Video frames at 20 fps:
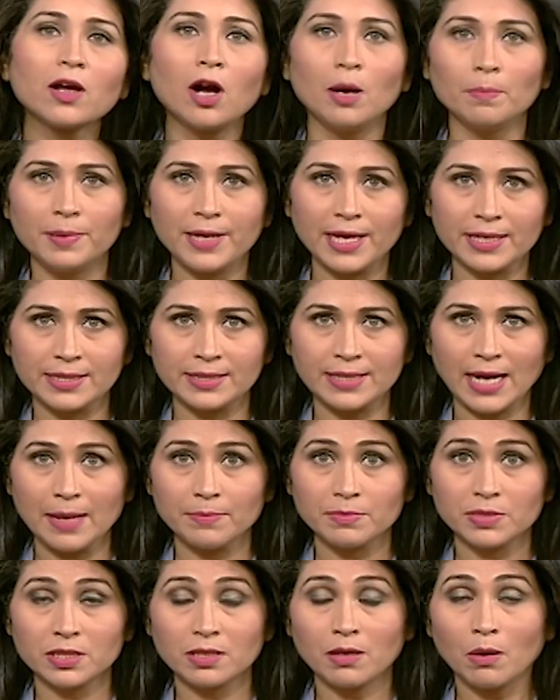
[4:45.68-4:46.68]
complex
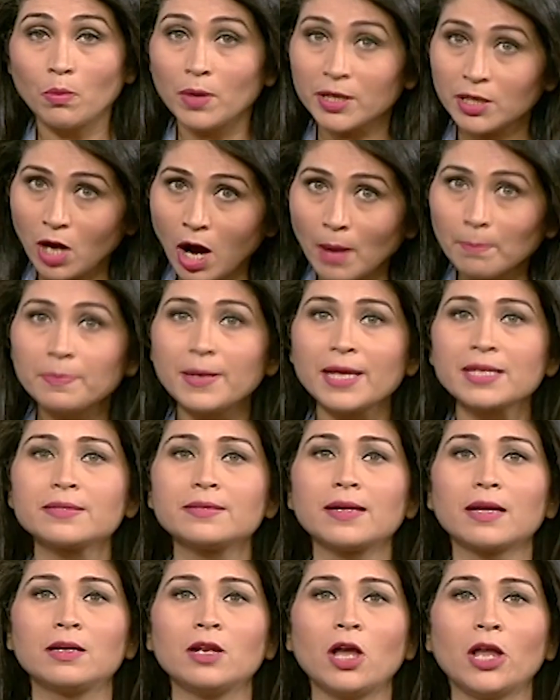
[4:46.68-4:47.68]
times, with complex
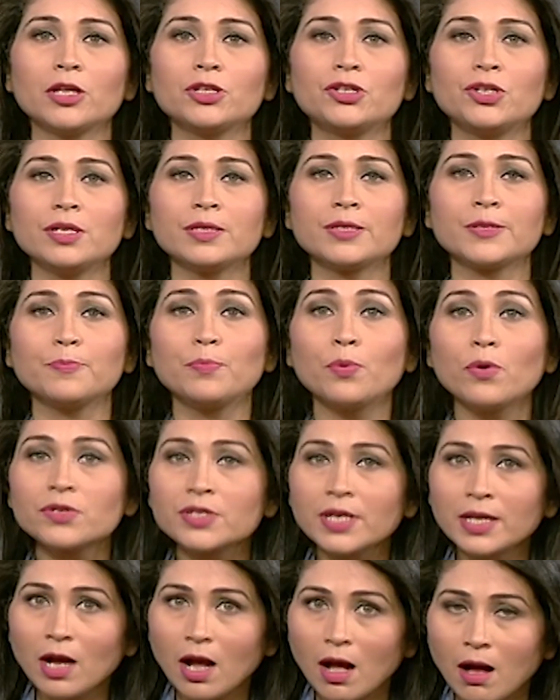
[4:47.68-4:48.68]
technologies
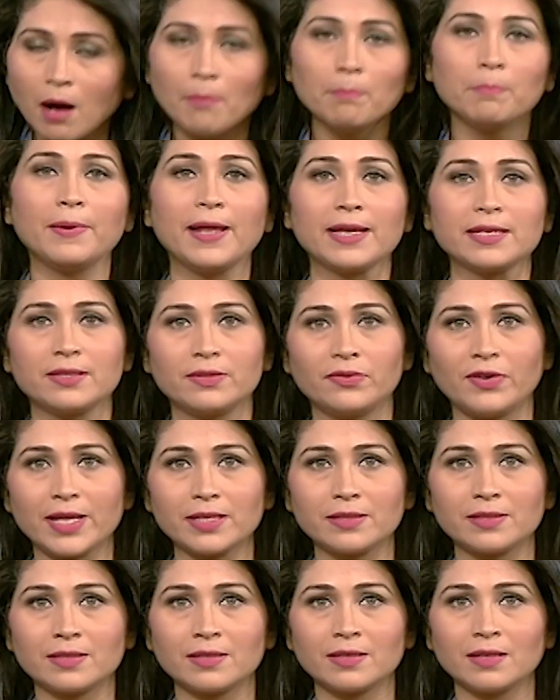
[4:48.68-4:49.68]
posing complex
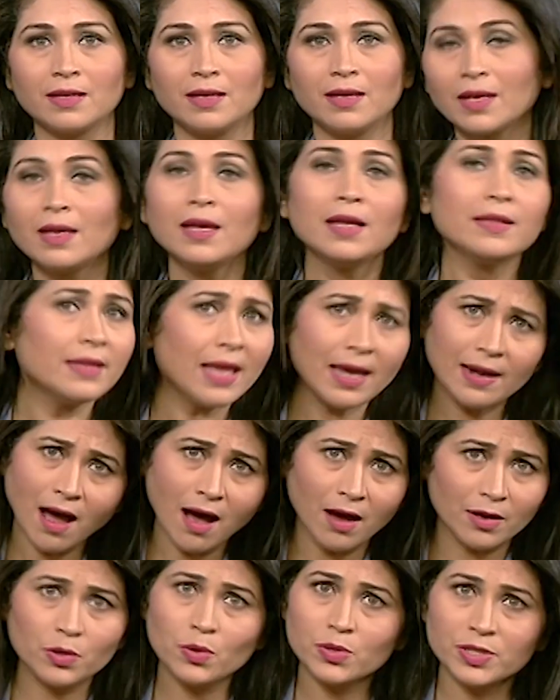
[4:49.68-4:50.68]
threats. There
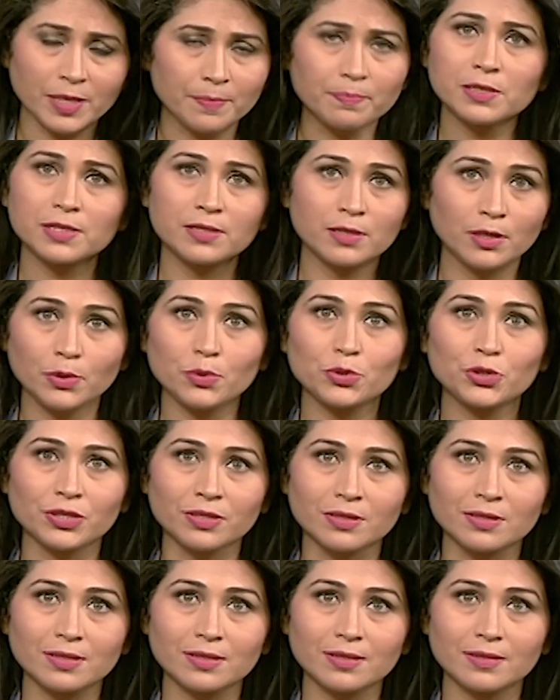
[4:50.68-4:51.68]
are no simple
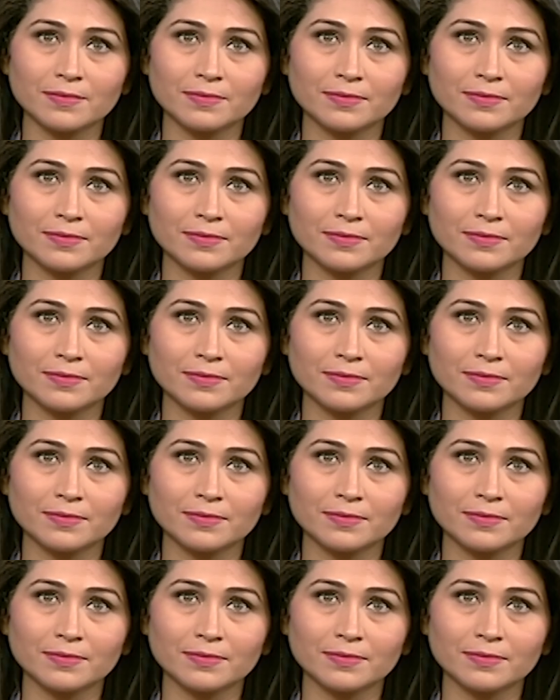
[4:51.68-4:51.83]
solutions.